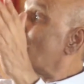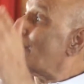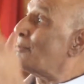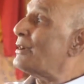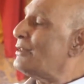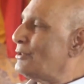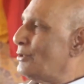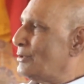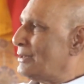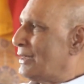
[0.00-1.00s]
karmani
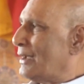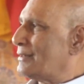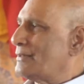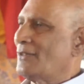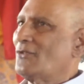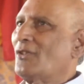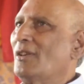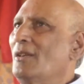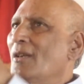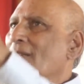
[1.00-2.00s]
dvitiya, etc.,